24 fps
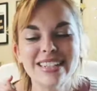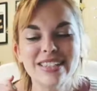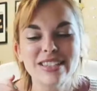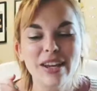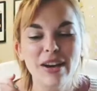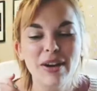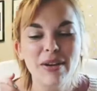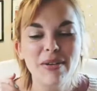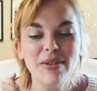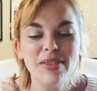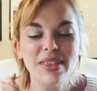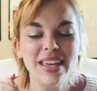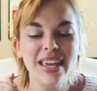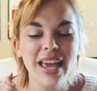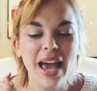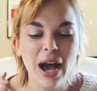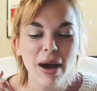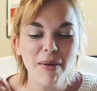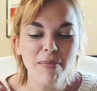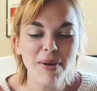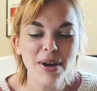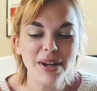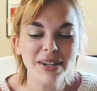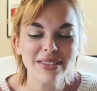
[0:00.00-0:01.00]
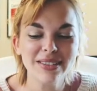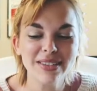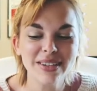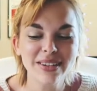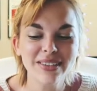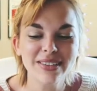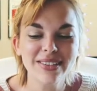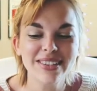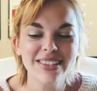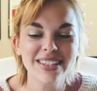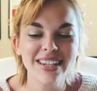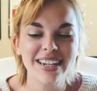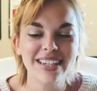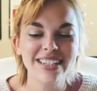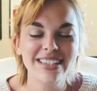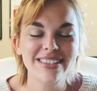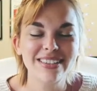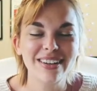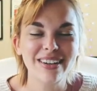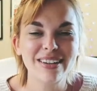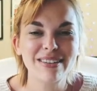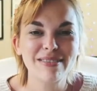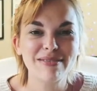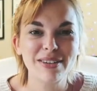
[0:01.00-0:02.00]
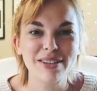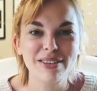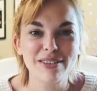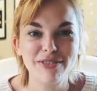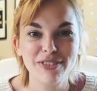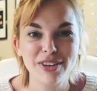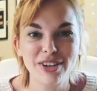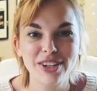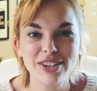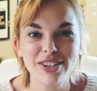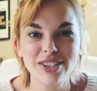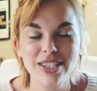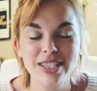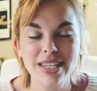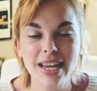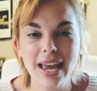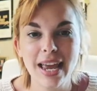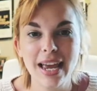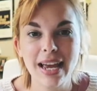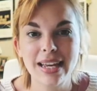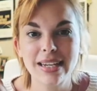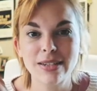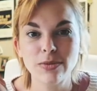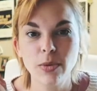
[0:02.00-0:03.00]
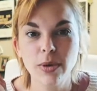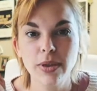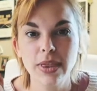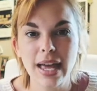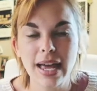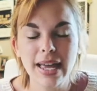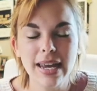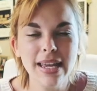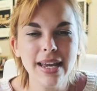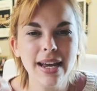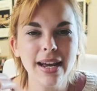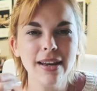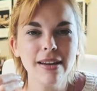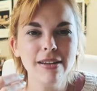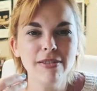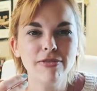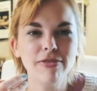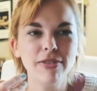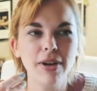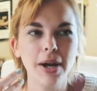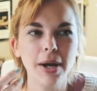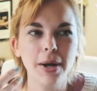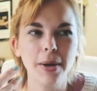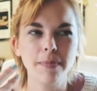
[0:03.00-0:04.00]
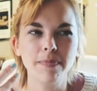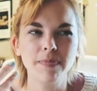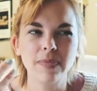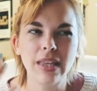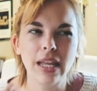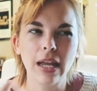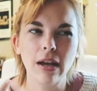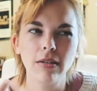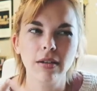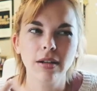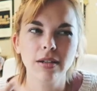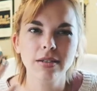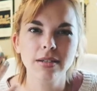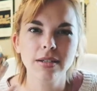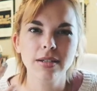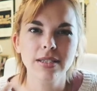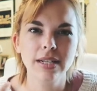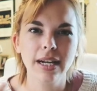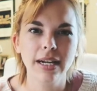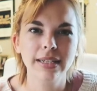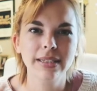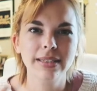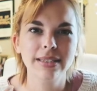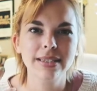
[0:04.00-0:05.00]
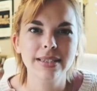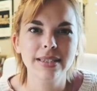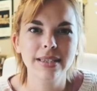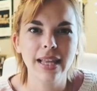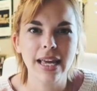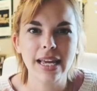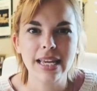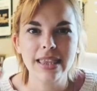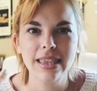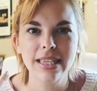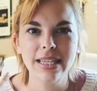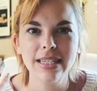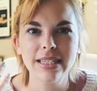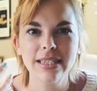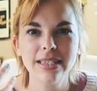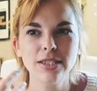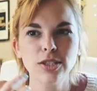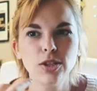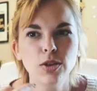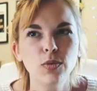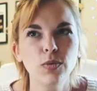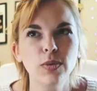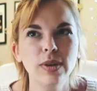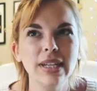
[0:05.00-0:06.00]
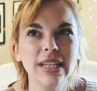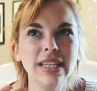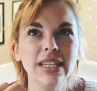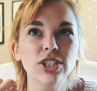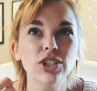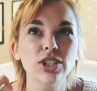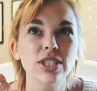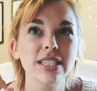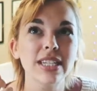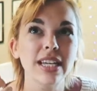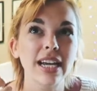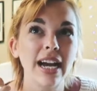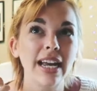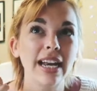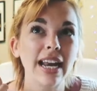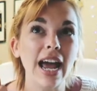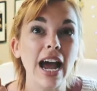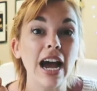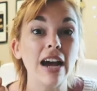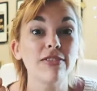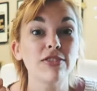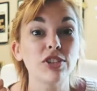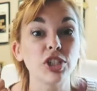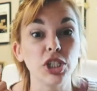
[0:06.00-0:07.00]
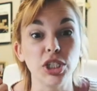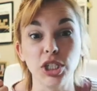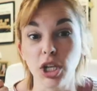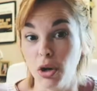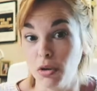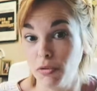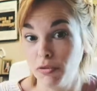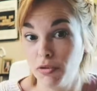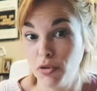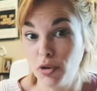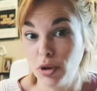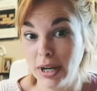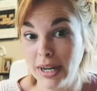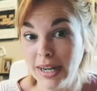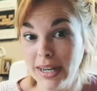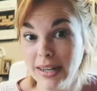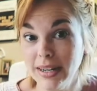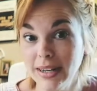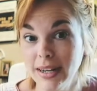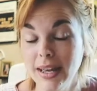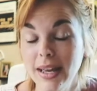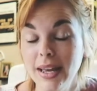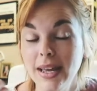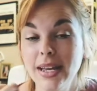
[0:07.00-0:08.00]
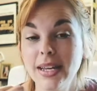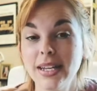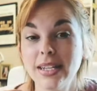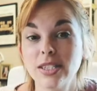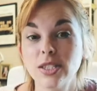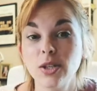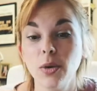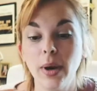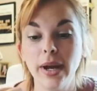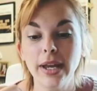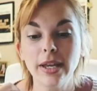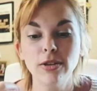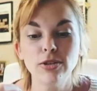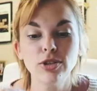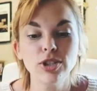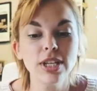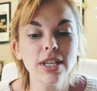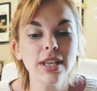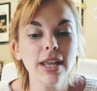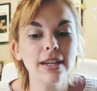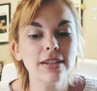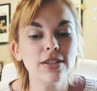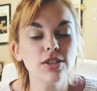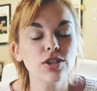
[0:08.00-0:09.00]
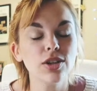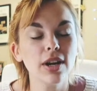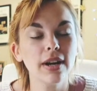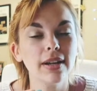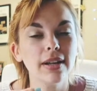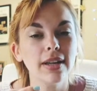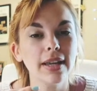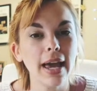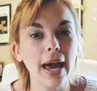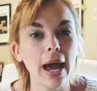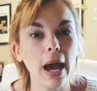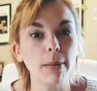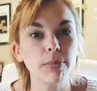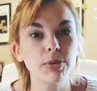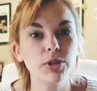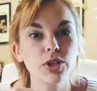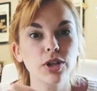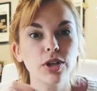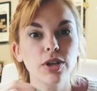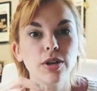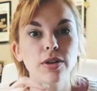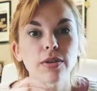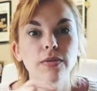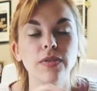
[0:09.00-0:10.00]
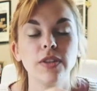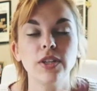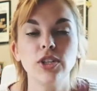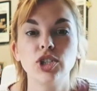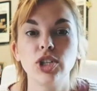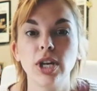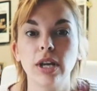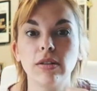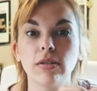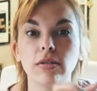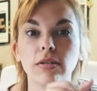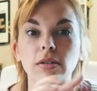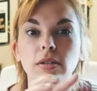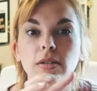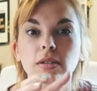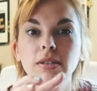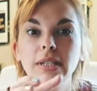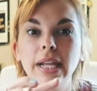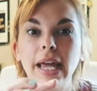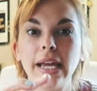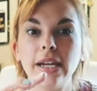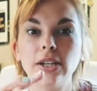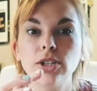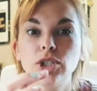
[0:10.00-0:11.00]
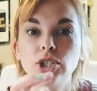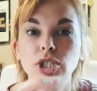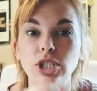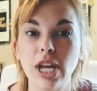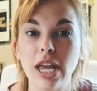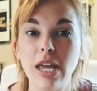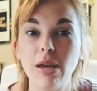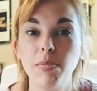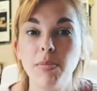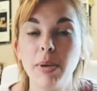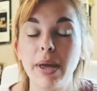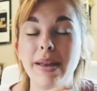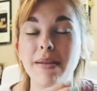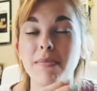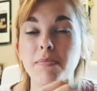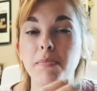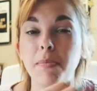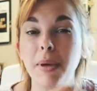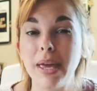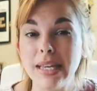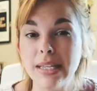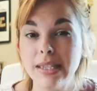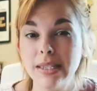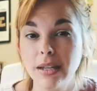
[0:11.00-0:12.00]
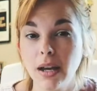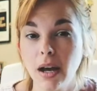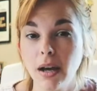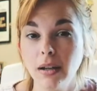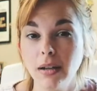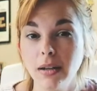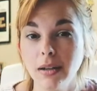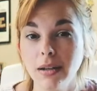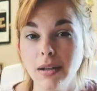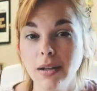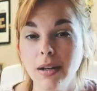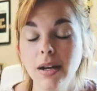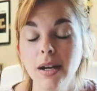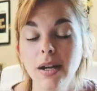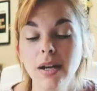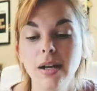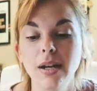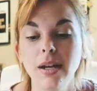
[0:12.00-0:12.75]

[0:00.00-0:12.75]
So the Hatbox Ghost I started with first, and with any kind of nail art designs like this, you really just kind of have to go for it. So I usually like to try to capture the general like shape and base color